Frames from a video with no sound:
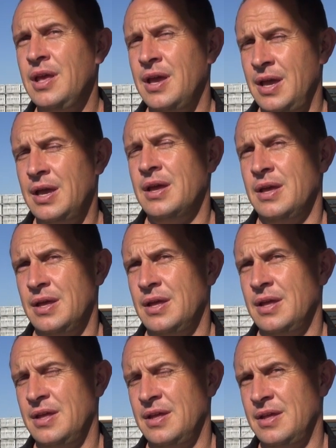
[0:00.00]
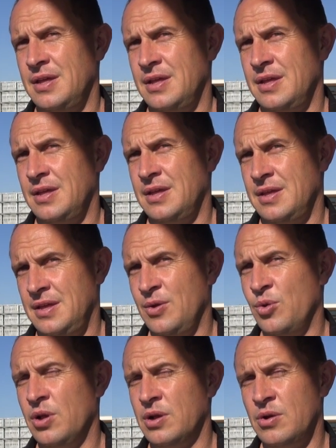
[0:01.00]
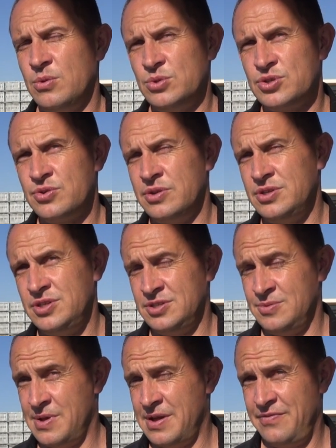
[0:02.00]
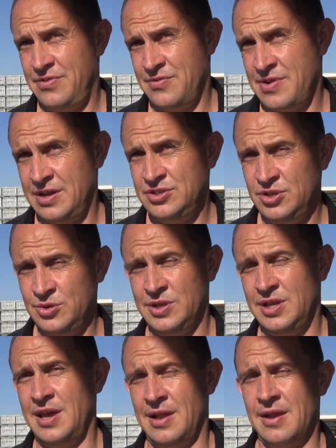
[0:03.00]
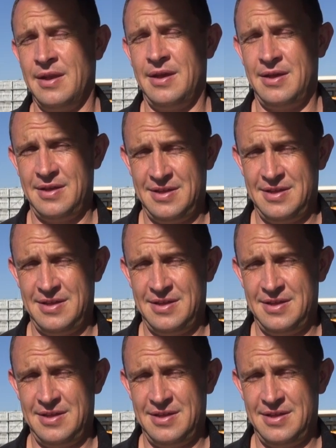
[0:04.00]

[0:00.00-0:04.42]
Yeah. All I got was criticism after the race, you and Calendar.